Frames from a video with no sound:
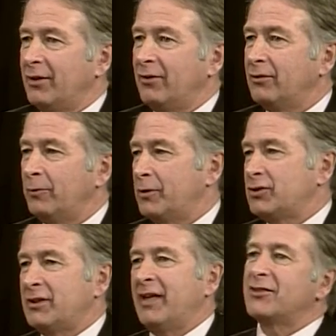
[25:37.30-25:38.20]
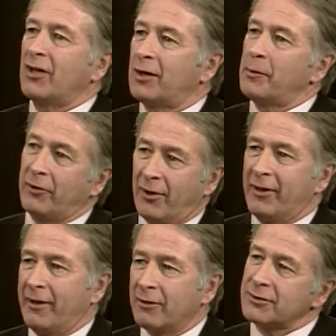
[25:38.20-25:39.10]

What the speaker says: You know, which you can't talk about on air.